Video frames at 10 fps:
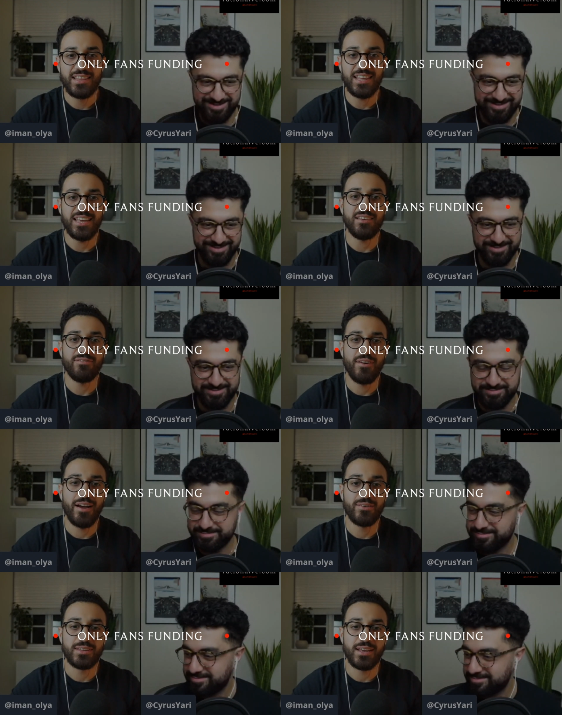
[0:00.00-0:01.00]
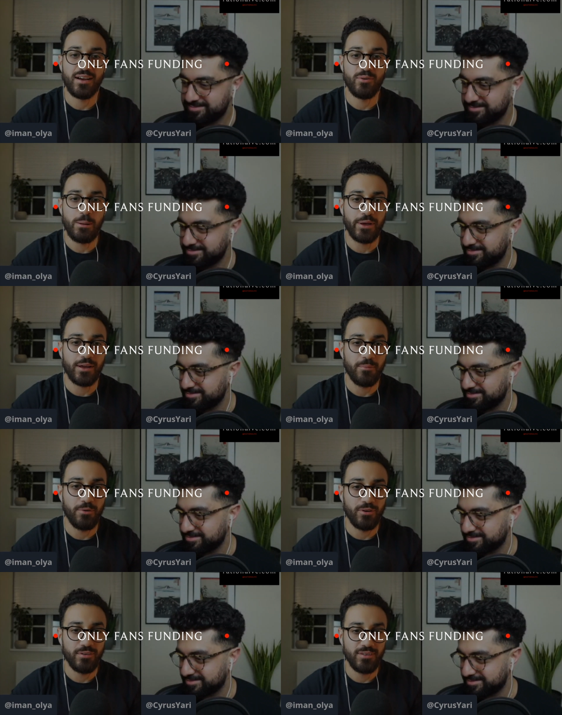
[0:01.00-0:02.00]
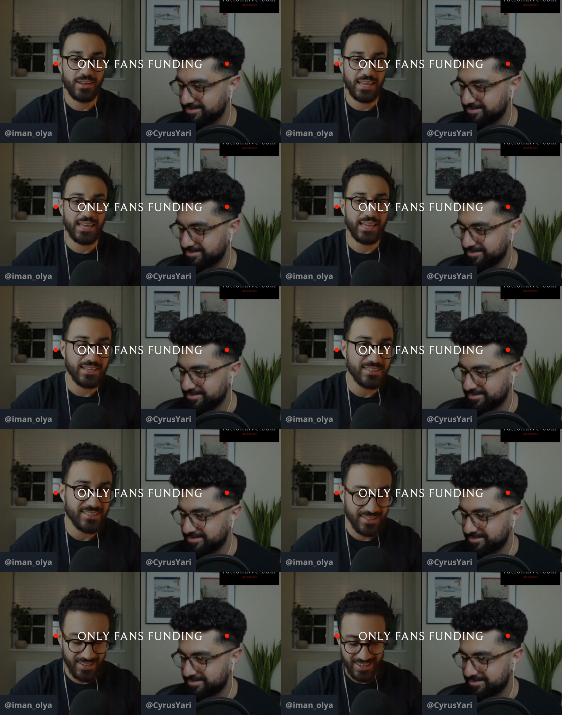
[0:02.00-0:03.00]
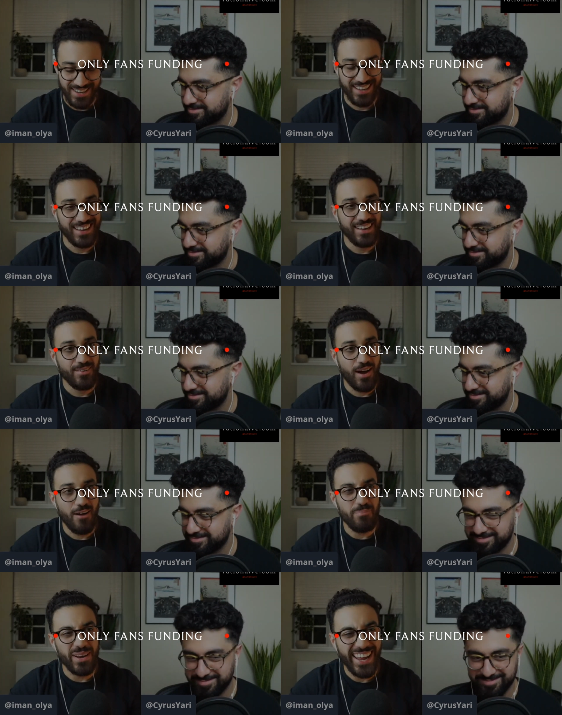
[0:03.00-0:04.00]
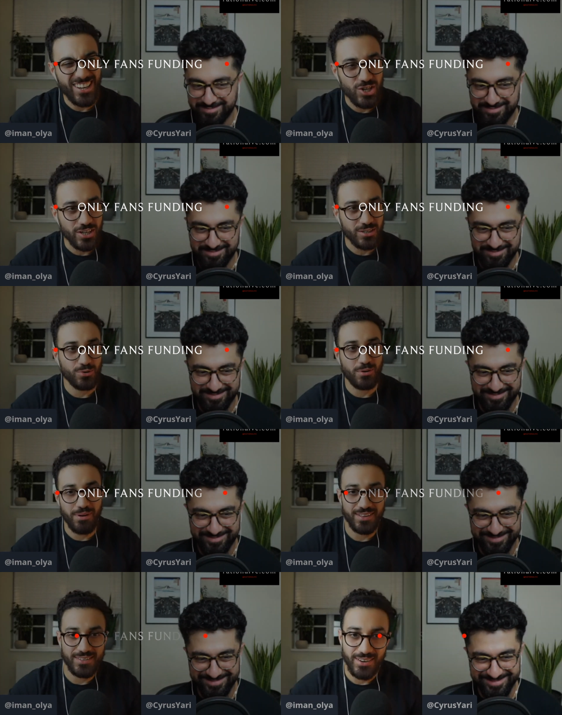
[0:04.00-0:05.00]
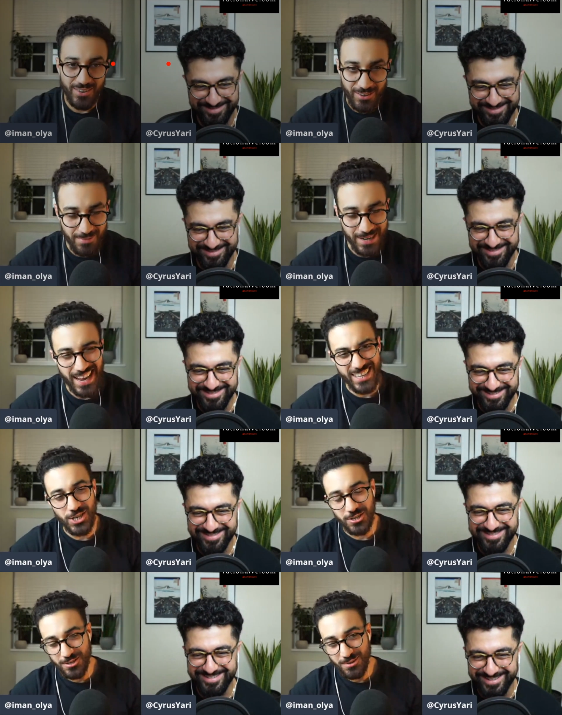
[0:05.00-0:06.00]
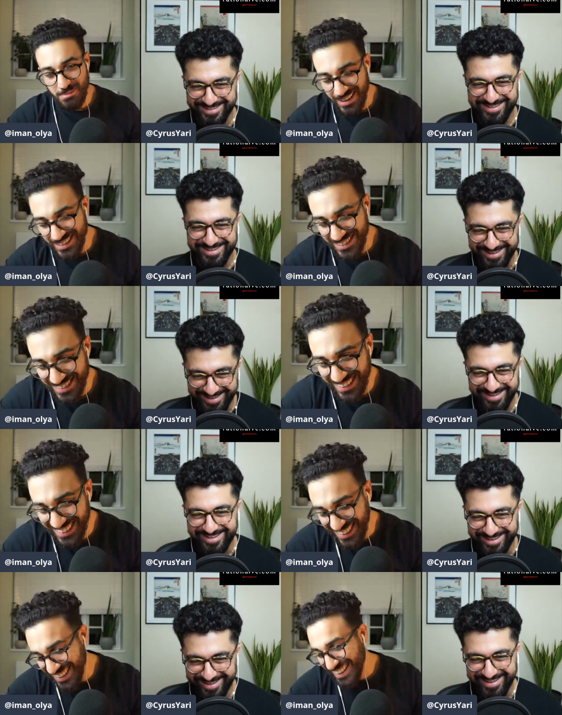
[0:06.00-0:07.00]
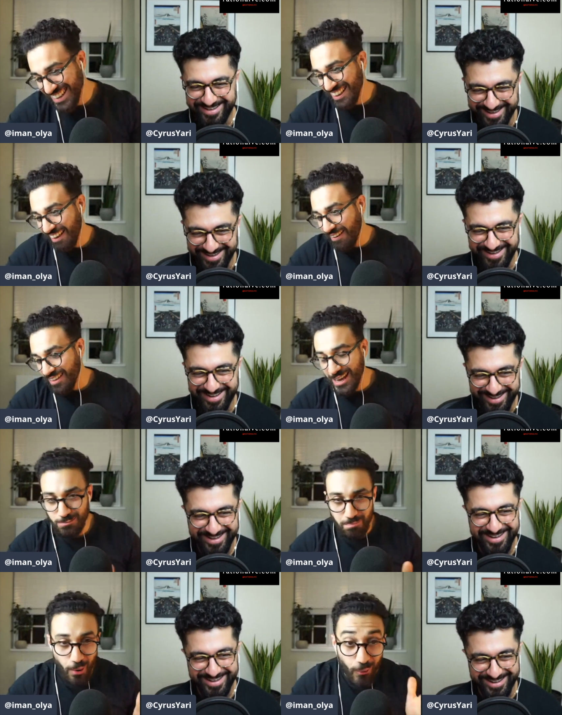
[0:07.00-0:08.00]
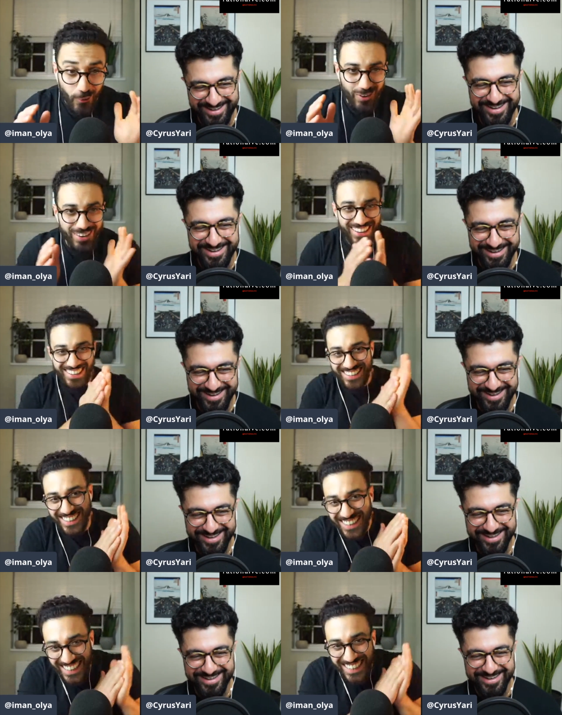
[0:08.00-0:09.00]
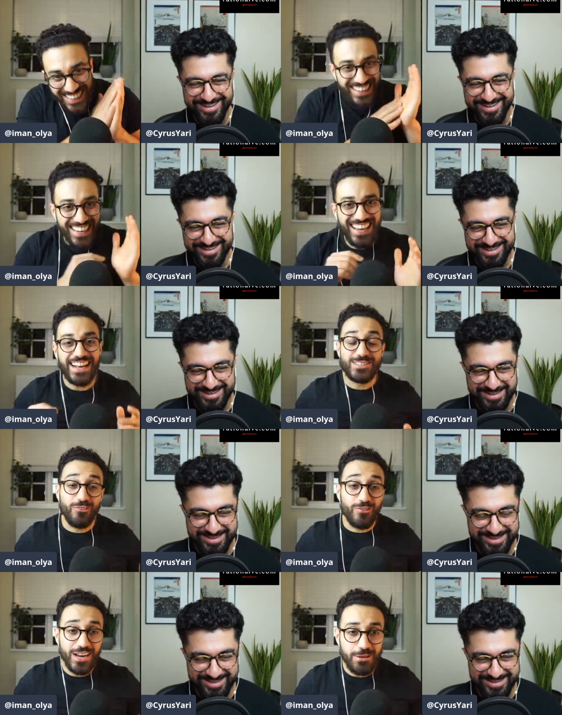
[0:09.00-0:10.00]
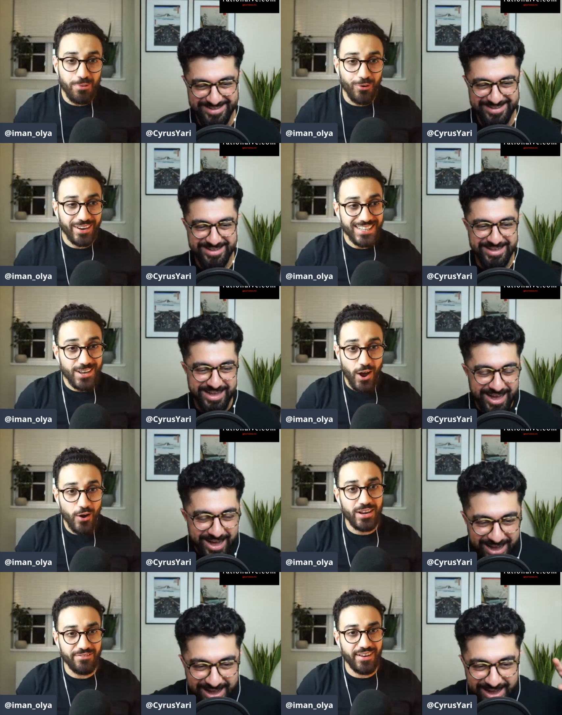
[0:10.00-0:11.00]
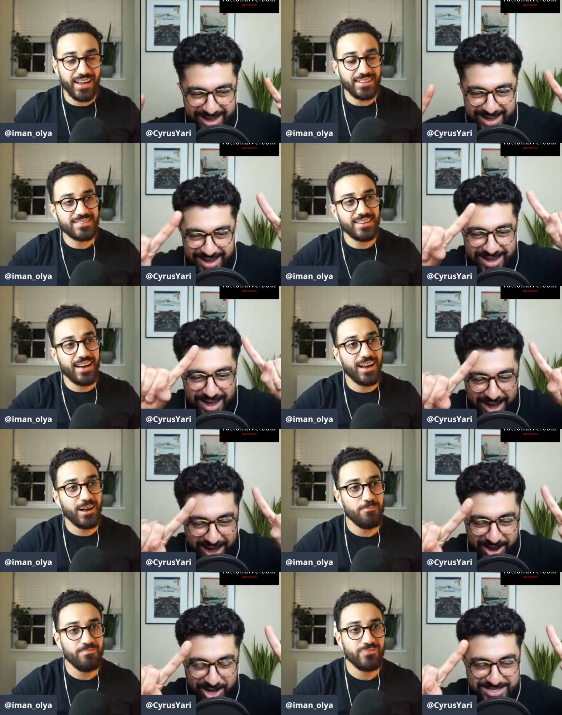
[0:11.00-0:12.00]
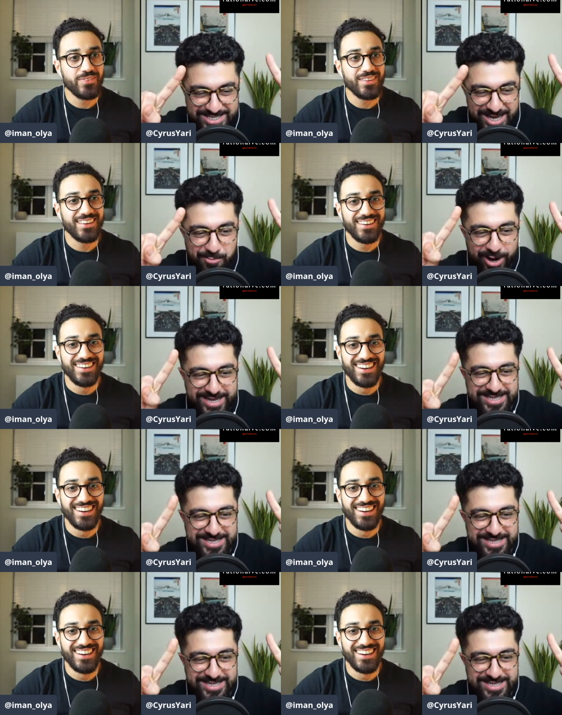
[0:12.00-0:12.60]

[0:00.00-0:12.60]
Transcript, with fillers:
Speaker 1: The final thing I want to pick up on is, I've been itching to talk about this. I know you've been itching to talk about this as well. It's porn. It's not really porn. It's OnlyFans. I heard Subway is